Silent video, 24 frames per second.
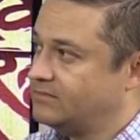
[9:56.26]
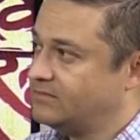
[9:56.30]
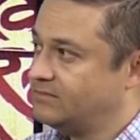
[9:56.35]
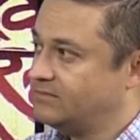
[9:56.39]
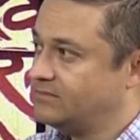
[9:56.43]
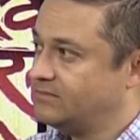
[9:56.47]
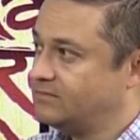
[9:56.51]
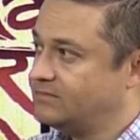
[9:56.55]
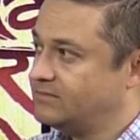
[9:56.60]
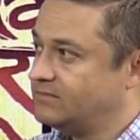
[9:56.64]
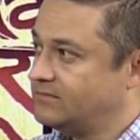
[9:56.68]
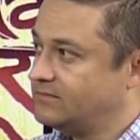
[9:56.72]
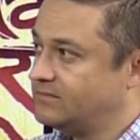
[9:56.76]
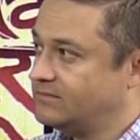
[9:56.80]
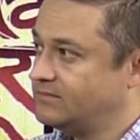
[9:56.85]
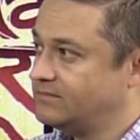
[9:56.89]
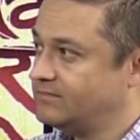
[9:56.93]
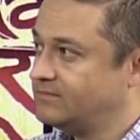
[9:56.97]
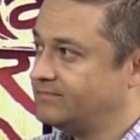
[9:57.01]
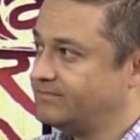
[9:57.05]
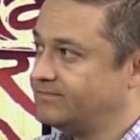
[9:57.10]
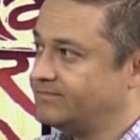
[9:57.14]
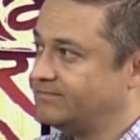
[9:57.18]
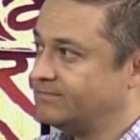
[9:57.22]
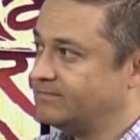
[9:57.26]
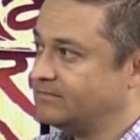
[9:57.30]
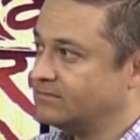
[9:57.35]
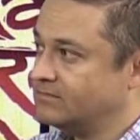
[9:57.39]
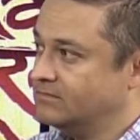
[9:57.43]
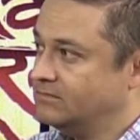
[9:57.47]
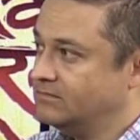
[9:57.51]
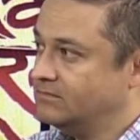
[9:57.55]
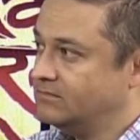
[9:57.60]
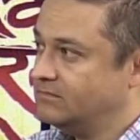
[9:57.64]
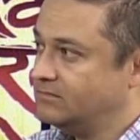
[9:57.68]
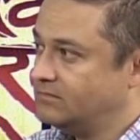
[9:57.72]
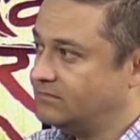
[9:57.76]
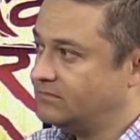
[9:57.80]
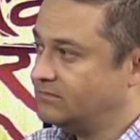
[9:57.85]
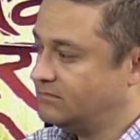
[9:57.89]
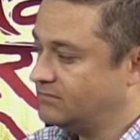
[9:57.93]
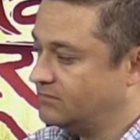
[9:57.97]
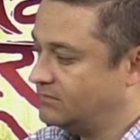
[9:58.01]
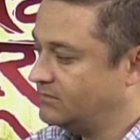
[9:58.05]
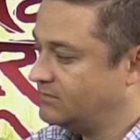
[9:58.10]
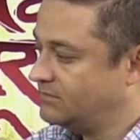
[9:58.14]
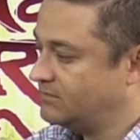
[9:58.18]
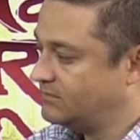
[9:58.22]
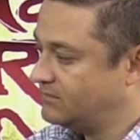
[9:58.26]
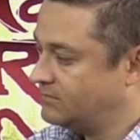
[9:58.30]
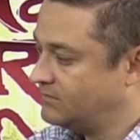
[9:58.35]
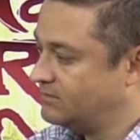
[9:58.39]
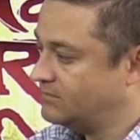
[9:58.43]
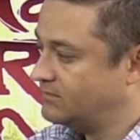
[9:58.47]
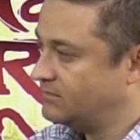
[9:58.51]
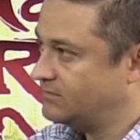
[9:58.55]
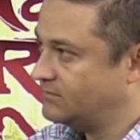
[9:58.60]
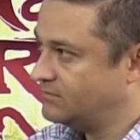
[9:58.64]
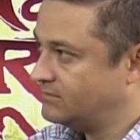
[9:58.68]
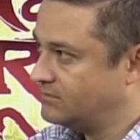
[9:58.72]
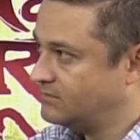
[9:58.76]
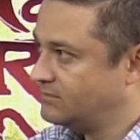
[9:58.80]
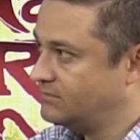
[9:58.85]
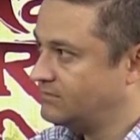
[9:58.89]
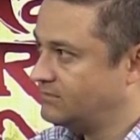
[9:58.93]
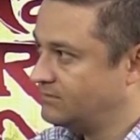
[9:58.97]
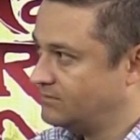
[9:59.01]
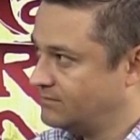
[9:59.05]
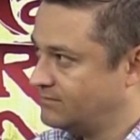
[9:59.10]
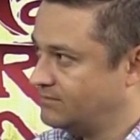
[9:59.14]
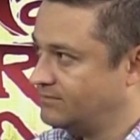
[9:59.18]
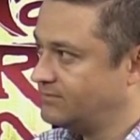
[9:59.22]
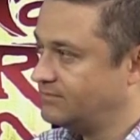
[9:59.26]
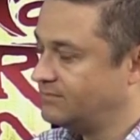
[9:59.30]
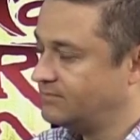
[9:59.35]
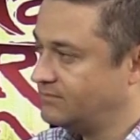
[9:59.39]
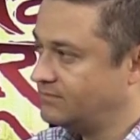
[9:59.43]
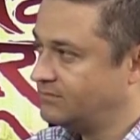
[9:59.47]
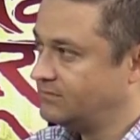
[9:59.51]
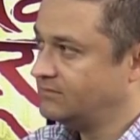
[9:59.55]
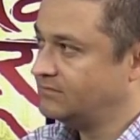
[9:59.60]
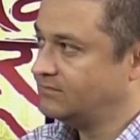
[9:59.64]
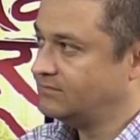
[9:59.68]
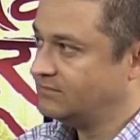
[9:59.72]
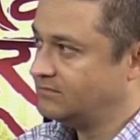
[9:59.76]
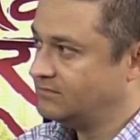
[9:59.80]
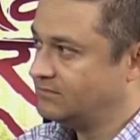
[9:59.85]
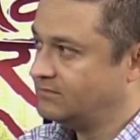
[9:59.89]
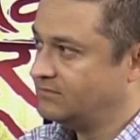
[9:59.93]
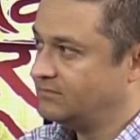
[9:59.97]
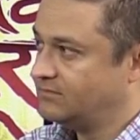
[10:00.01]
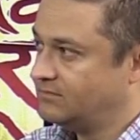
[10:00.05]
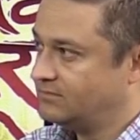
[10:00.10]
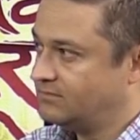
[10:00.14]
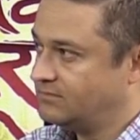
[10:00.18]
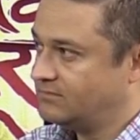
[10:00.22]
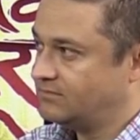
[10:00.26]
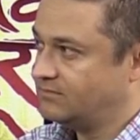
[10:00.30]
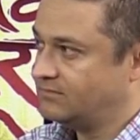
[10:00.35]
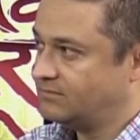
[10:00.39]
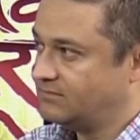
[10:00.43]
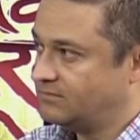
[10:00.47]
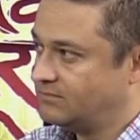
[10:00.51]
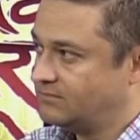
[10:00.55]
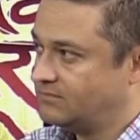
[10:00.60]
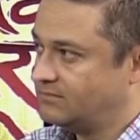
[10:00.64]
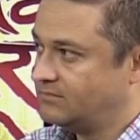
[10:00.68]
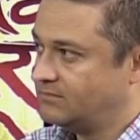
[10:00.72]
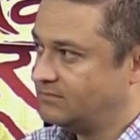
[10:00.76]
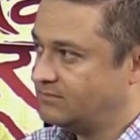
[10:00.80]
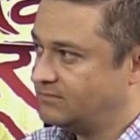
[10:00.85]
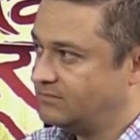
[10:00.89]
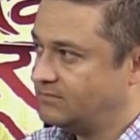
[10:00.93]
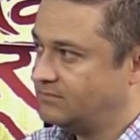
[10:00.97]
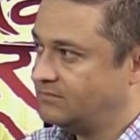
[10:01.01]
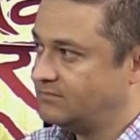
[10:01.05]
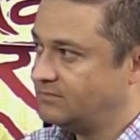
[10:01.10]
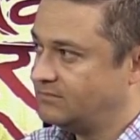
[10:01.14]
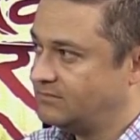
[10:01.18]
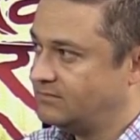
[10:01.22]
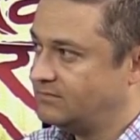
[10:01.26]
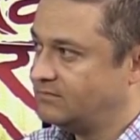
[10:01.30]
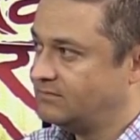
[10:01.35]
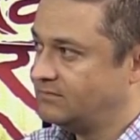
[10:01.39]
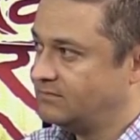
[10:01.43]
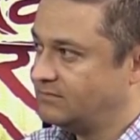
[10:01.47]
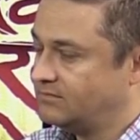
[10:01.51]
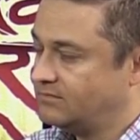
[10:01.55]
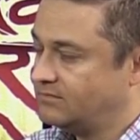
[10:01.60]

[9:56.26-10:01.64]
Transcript: The person shown says nothing.